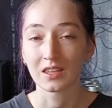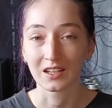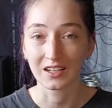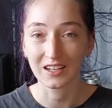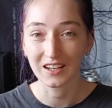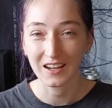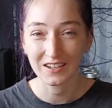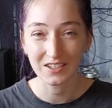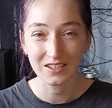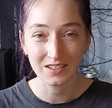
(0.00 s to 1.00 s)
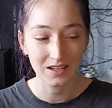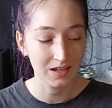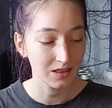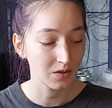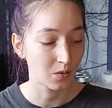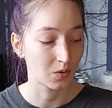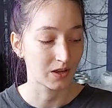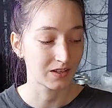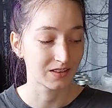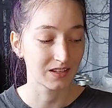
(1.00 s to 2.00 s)
thickening agents like in the
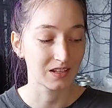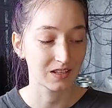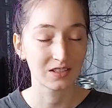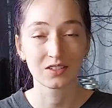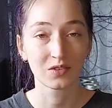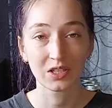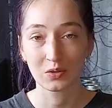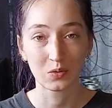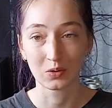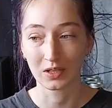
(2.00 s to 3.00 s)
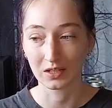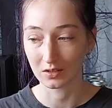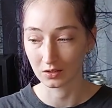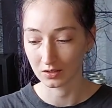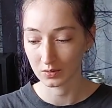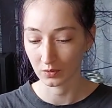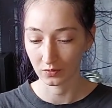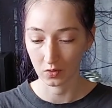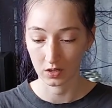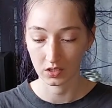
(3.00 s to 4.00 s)
oil. Like it's really cool. Like you'll notice
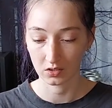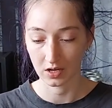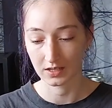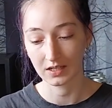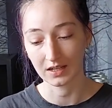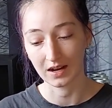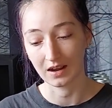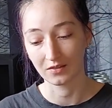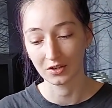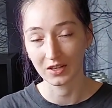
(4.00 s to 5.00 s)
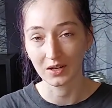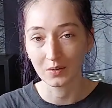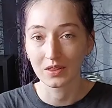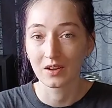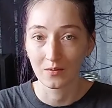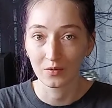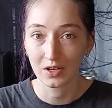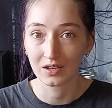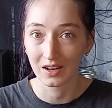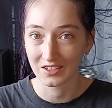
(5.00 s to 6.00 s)
before extracting and after, like with Comfrey,
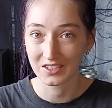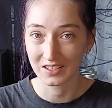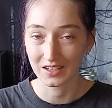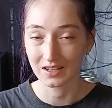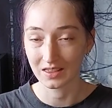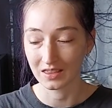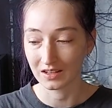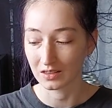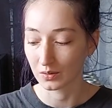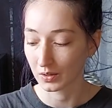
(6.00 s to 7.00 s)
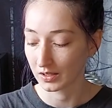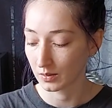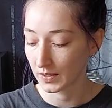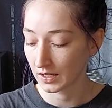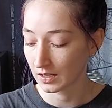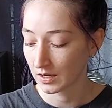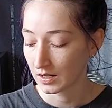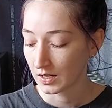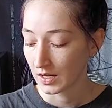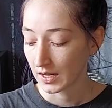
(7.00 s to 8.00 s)
it'll actually like thicken the oil a bit.
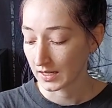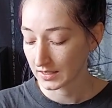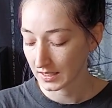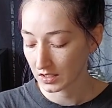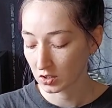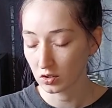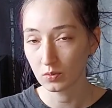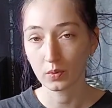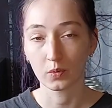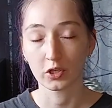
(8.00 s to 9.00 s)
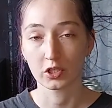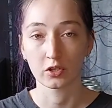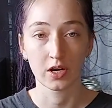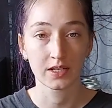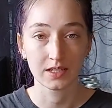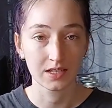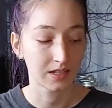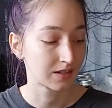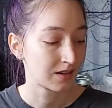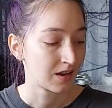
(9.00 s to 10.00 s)
And it's like super moisturizing,
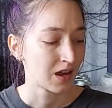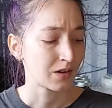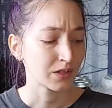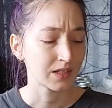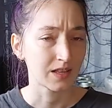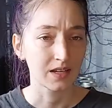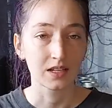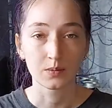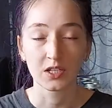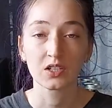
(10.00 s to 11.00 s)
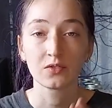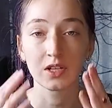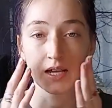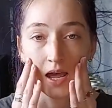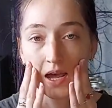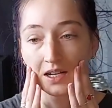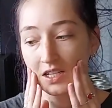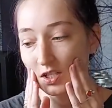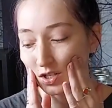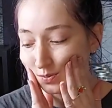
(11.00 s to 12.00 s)
and I really like it, especially for like acne
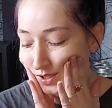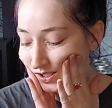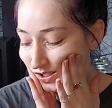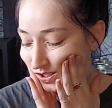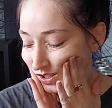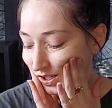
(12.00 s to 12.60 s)
treatments.